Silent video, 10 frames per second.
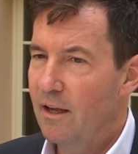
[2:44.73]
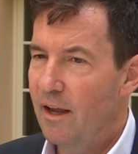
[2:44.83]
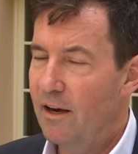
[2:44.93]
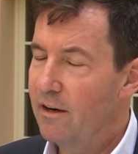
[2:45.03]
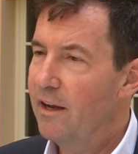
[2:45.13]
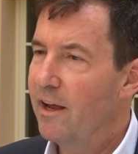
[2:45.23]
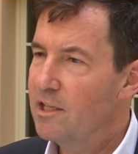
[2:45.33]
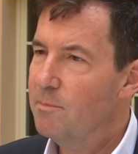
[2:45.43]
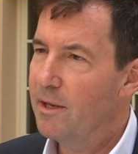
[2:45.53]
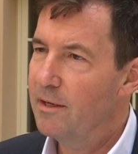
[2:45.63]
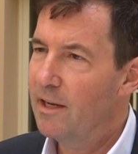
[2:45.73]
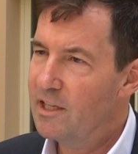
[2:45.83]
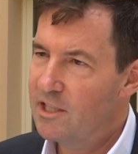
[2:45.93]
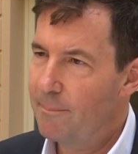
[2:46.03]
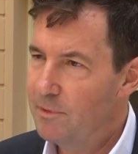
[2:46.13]
area has been
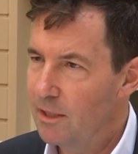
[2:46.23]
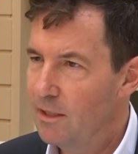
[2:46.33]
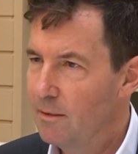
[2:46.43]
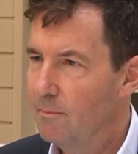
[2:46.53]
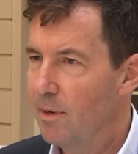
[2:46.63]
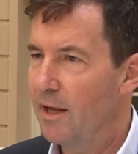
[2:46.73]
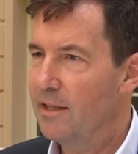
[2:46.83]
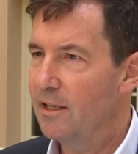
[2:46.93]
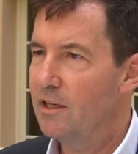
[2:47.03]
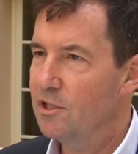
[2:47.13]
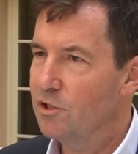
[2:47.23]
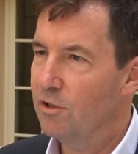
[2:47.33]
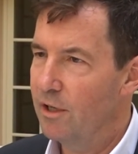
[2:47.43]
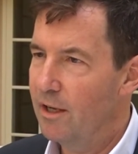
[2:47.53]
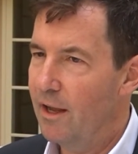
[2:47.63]
accepted by the
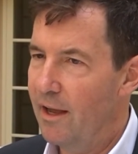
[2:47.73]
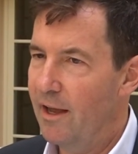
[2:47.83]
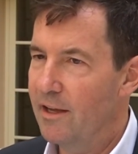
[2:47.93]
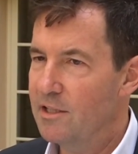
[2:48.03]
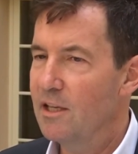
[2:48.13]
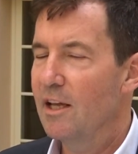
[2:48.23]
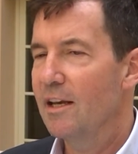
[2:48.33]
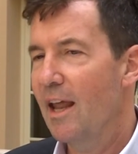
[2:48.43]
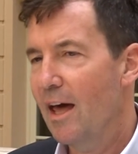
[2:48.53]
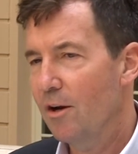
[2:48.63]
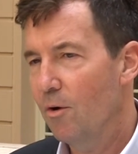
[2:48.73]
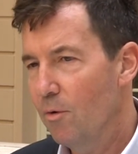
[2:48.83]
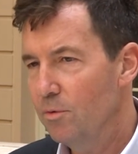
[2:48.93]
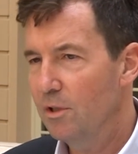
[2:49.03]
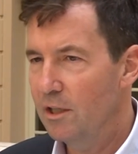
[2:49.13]
industry as not
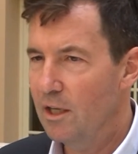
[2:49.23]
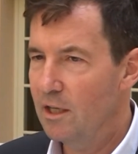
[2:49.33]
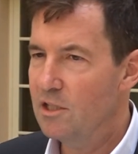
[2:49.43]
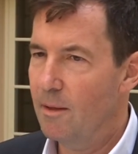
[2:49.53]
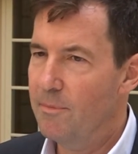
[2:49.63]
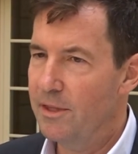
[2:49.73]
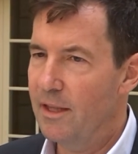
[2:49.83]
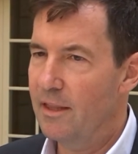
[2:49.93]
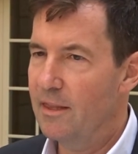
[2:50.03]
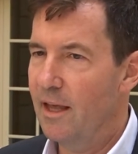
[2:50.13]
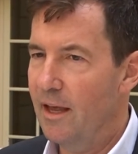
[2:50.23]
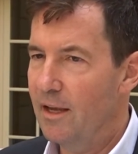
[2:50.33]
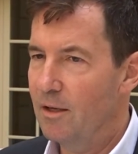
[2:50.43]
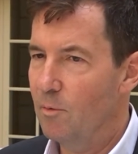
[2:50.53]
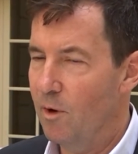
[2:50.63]
only something that
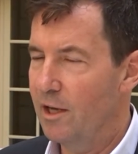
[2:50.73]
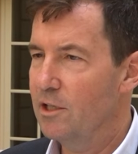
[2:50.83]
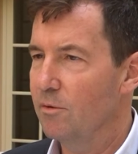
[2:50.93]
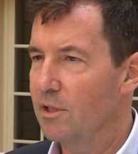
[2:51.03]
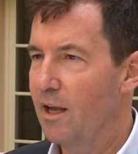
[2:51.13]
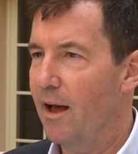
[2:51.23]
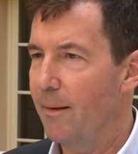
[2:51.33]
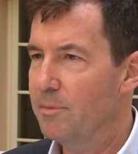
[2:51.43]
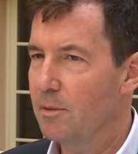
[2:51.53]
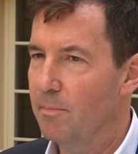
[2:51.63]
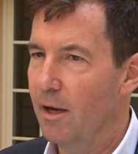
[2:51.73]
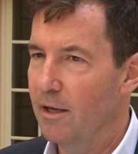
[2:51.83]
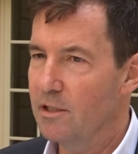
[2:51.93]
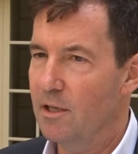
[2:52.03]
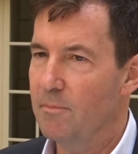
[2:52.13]
they want to adopt,
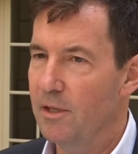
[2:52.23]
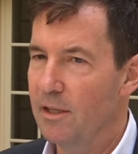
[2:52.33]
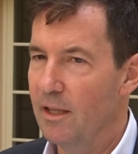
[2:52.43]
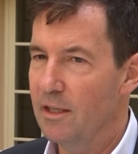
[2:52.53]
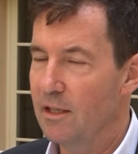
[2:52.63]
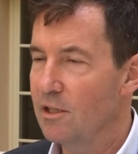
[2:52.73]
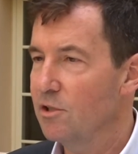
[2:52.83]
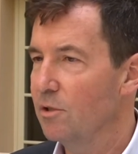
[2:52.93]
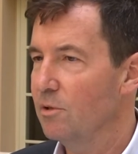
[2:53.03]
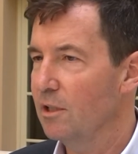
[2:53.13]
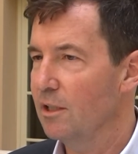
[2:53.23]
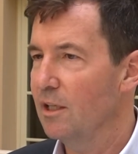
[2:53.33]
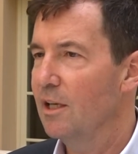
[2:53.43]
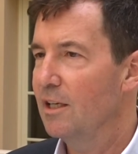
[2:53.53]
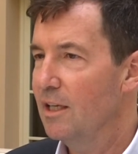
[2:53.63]
but something that the industry really
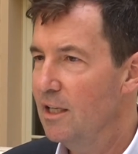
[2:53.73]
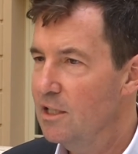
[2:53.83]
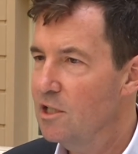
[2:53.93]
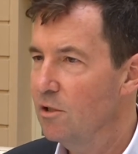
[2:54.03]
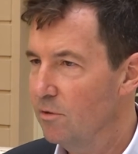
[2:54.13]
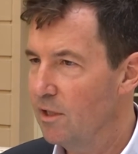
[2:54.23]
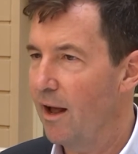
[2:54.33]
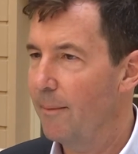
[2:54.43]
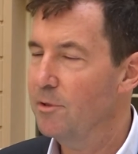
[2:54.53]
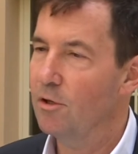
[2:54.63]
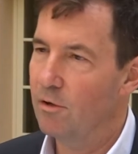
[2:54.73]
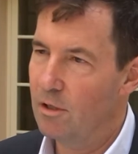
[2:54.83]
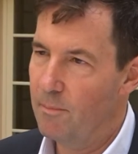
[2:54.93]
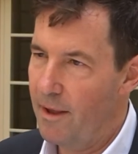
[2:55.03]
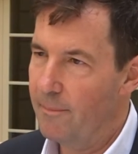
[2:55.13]
needs to adopt in order
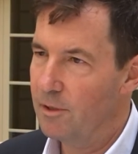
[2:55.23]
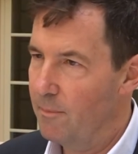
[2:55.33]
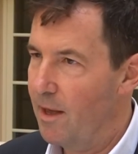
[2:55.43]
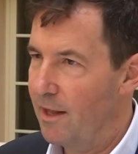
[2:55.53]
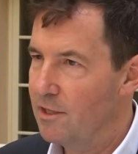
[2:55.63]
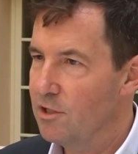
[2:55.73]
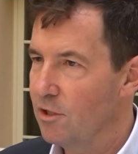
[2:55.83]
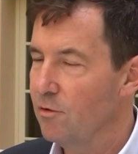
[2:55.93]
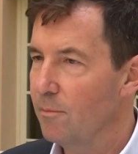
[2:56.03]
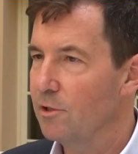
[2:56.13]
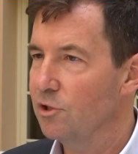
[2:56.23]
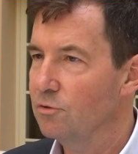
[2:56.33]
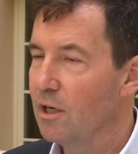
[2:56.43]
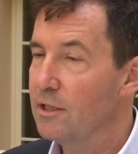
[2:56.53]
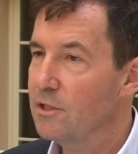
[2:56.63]
to be able to manage the new emerging
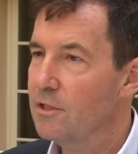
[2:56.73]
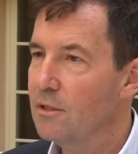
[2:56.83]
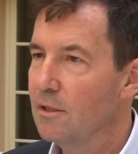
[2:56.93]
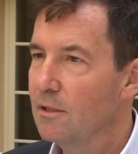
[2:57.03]
risks.